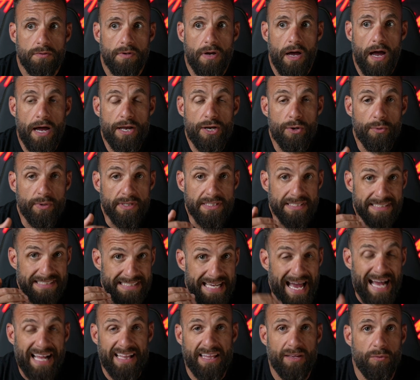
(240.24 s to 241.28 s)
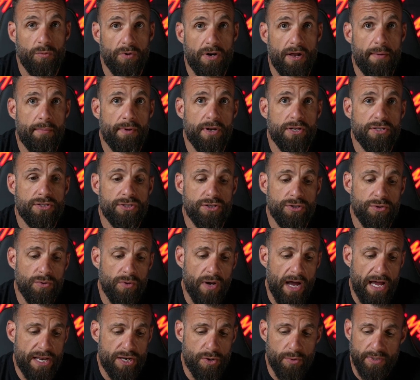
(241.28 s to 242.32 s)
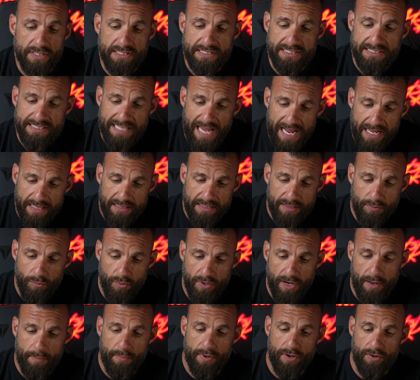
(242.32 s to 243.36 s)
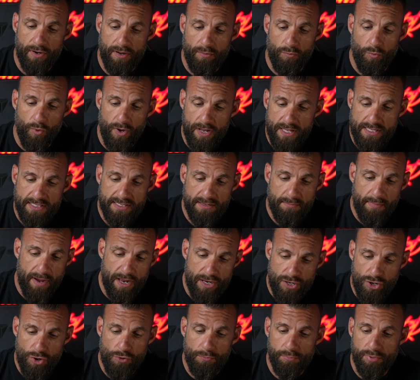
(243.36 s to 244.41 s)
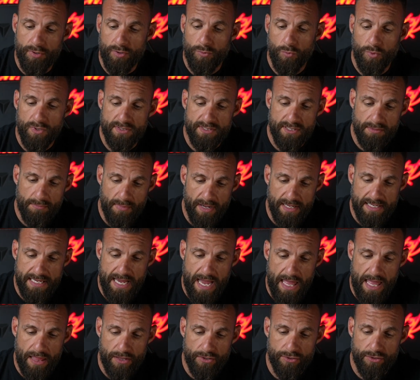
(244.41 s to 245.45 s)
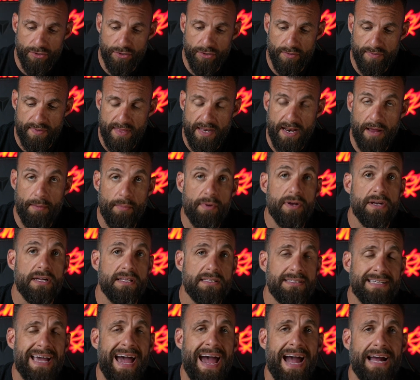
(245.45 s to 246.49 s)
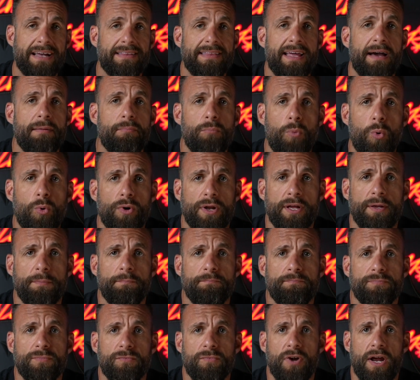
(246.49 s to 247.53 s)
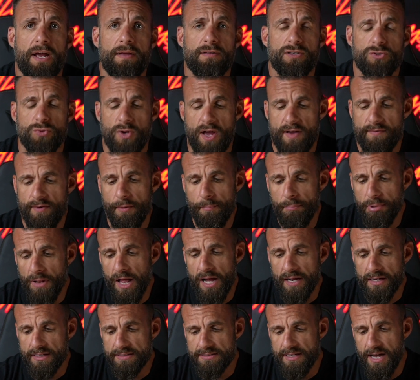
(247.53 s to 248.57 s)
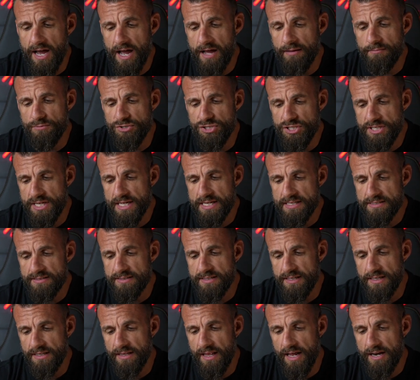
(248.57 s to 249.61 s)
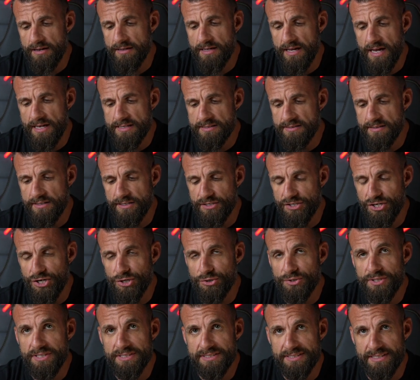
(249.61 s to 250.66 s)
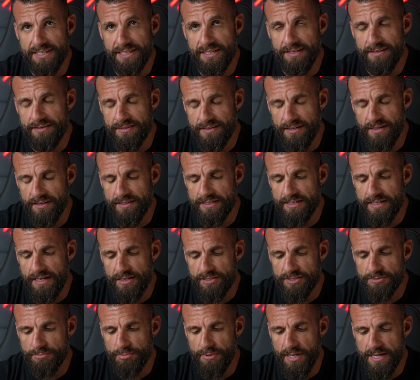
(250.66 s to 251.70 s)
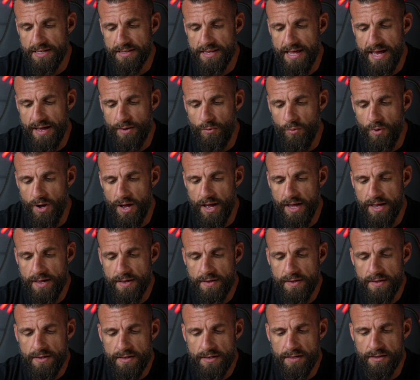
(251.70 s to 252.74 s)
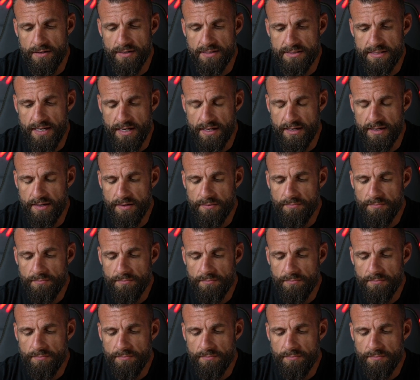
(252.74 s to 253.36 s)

I know exactly what I'm going to do. I know exactly what I'm going to what's in my notebook, what's in my calendar that I'm going to attack that morning right? So I have a block of time, GSD. A lot of guys in the agoge see it, and I'll, I'll explain that why here in a second.